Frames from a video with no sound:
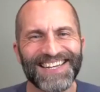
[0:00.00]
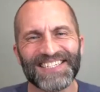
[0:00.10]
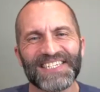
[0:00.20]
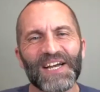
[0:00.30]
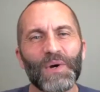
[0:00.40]

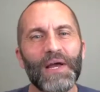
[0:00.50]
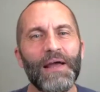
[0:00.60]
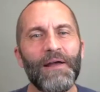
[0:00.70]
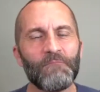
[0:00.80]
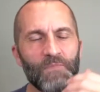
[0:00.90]
so
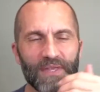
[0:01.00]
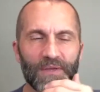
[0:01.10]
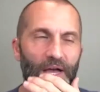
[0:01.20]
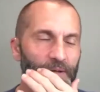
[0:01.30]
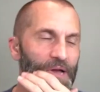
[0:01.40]

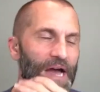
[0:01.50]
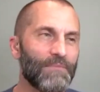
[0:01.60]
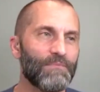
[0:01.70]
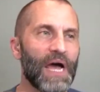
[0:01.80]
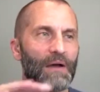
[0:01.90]

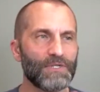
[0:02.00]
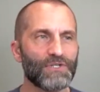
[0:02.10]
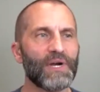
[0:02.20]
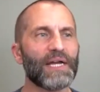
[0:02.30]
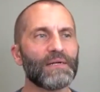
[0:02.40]
I would
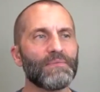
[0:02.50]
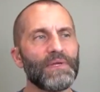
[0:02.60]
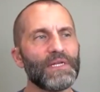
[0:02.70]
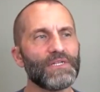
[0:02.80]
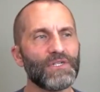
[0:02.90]
try to
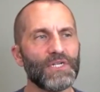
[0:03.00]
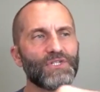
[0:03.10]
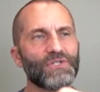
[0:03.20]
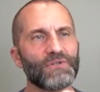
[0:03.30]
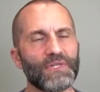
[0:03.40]

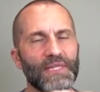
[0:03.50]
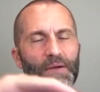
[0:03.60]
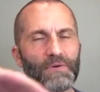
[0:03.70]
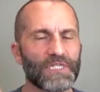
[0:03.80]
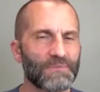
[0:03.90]
ensure that they
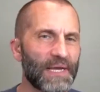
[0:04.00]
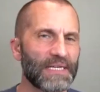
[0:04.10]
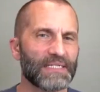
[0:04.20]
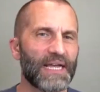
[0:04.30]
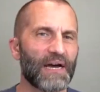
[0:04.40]
were
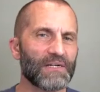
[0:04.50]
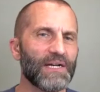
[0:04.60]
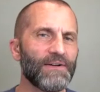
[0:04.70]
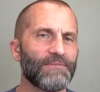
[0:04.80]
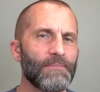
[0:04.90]
spaced out
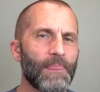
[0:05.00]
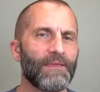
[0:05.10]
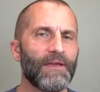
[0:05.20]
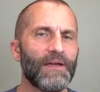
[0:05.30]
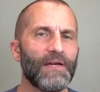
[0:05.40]
enough
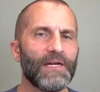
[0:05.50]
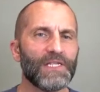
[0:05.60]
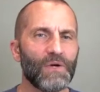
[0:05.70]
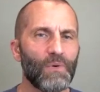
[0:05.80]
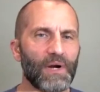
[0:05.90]

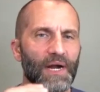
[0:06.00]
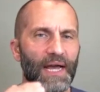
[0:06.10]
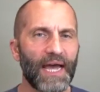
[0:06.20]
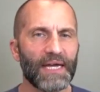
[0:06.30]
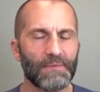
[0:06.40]
to where I
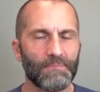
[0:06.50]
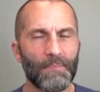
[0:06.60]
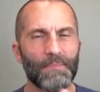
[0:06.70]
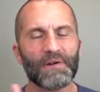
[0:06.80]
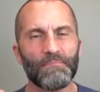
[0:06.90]
had a
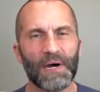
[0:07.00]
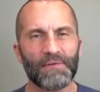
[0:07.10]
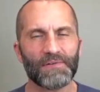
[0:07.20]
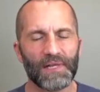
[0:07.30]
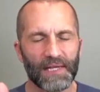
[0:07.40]
bit of
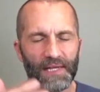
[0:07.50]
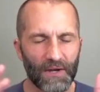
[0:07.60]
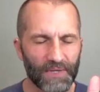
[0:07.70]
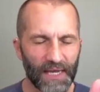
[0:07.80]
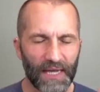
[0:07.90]
buffer to
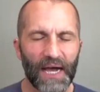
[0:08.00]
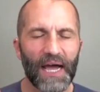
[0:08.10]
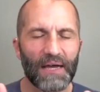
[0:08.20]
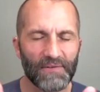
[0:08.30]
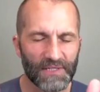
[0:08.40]
okay, I
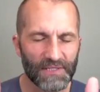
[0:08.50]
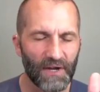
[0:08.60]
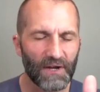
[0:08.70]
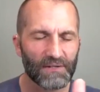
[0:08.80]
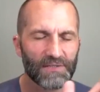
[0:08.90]
haven't
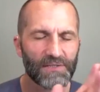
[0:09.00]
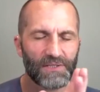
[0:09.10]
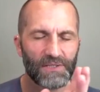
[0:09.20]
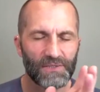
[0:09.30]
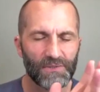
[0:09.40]
talked
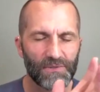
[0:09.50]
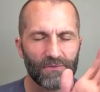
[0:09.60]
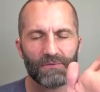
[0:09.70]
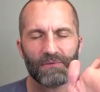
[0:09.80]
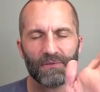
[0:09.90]

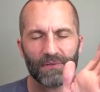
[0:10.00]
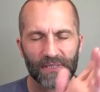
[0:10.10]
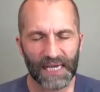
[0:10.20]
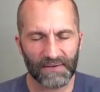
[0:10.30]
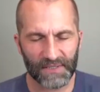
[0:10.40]
to
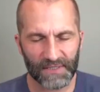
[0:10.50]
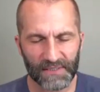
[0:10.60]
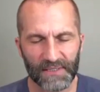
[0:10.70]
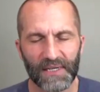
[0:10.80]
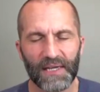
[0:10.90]
Kevin
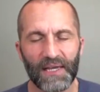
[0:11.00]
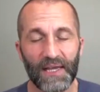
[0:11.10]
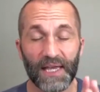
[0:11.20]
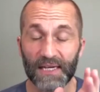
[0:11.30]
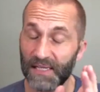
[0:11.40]

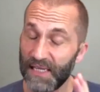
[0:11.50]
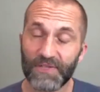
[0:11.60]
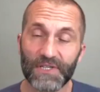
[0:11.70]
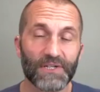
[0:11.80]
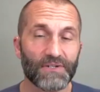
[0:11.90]
in
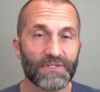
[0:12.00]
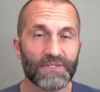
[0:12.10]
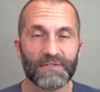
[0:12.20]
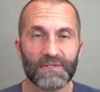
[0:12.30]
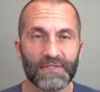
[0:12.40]
11 years.
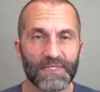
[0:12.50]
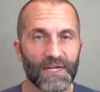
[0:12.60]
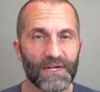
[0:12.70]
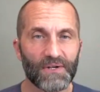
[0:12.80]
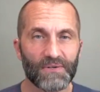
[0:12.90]

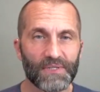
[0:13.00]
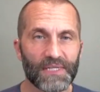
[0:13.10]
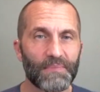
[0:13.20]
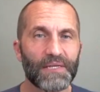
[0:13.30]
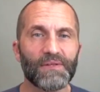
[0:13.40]
So let
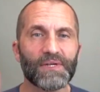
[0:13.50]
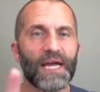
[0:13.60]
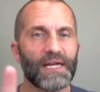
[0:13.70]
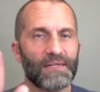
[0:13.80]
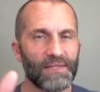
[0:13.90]
me look
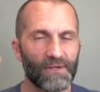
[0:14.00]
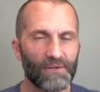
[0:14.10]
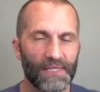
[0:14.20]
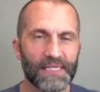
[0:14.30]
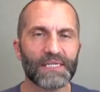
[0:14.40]
at their
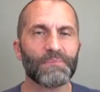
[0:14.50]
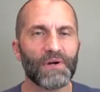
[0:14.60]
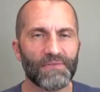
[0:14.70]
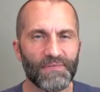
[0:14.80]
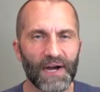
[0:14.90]
LinkedIn
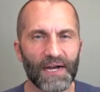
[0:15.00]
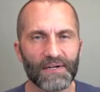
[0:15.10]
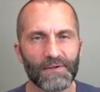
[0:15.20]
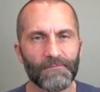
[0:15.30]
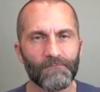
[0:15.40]
profile,